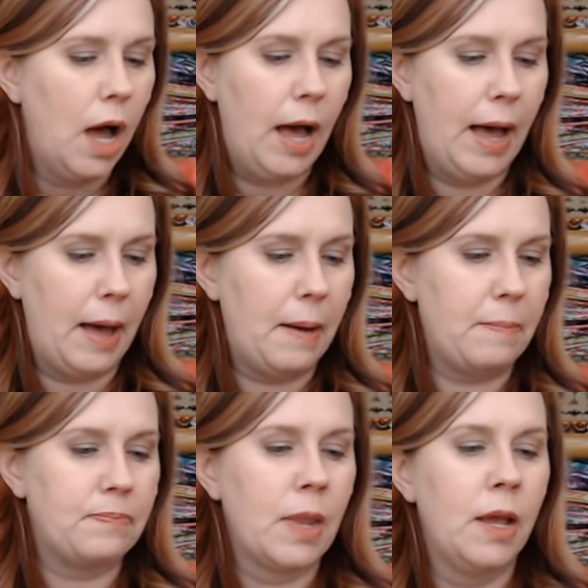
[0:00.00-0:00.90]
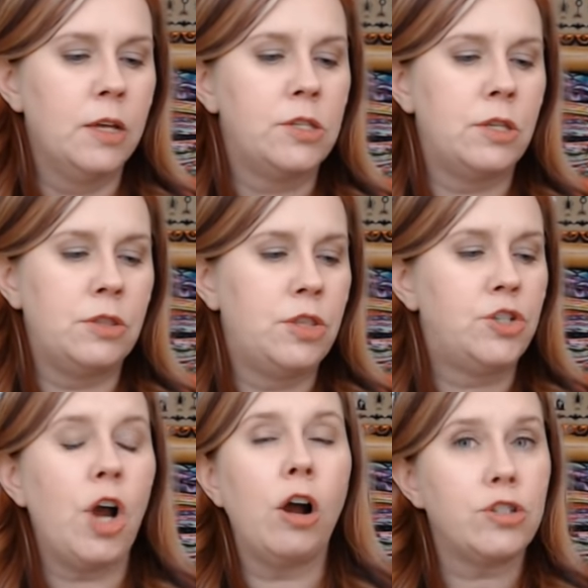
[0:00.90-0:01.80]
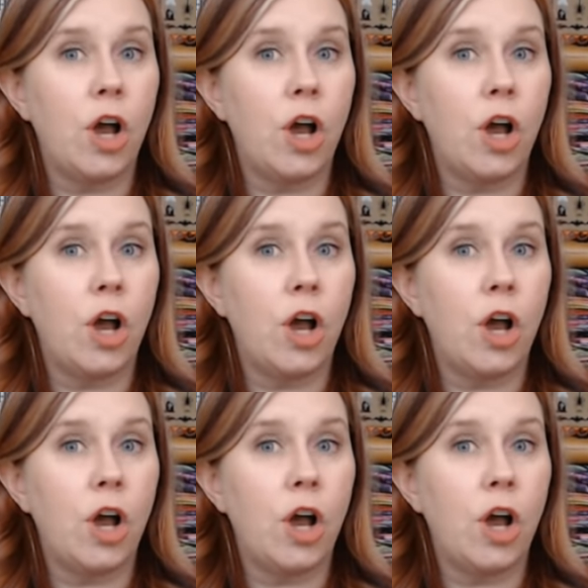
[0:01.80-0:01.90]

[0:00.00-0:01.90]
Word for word: Um, the charts